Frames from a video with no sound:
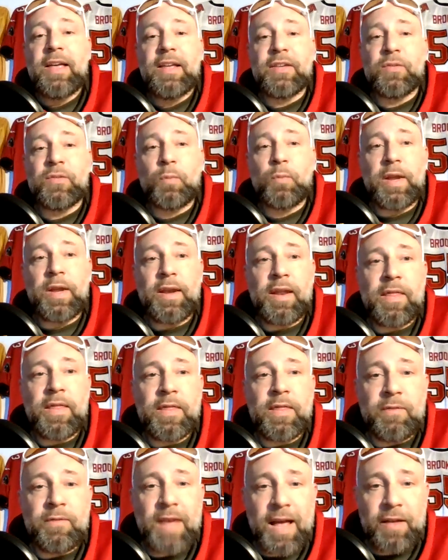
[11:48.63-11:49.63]
is when
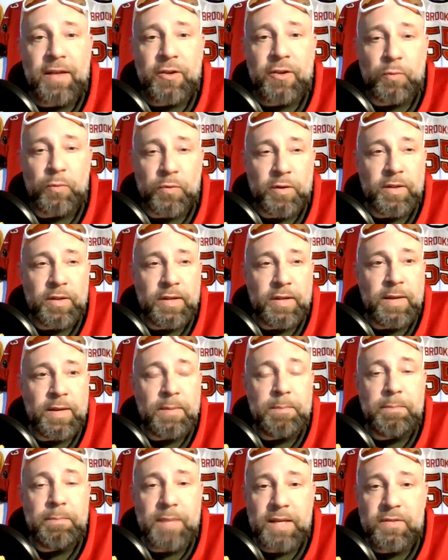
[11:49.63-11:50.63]
the value really
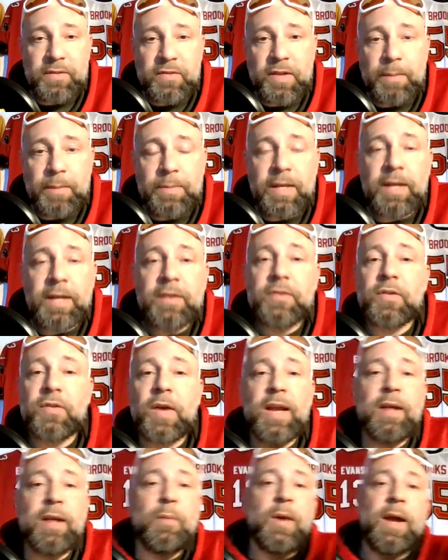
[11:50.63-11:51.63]
means something. So
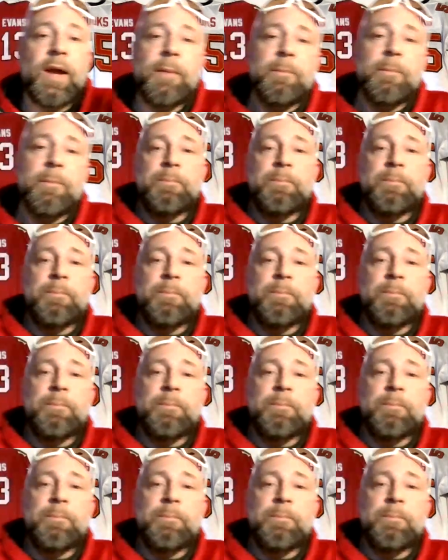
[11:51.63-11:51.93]
anyway,